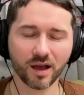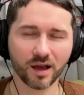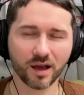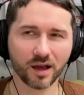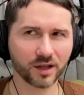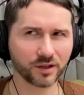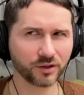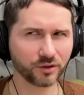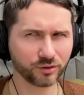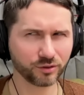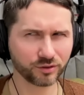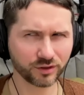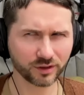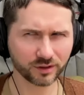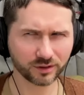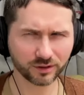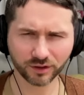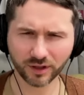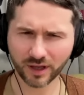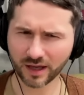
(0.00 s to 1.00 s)
And you
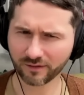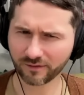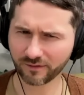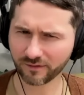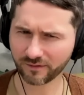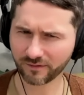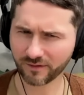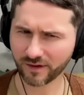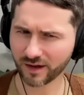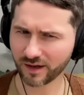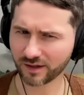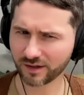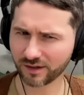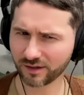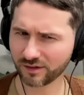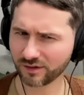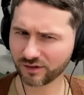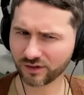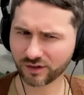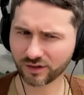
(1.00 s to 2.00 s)
still don't have
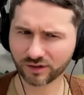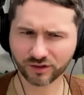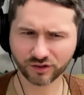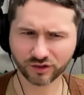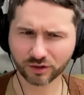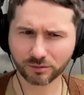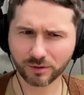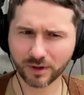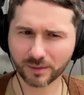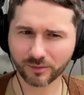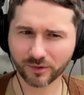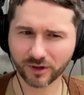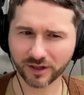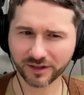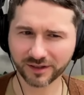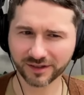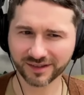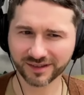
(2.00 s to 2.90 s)
an Instagram, right?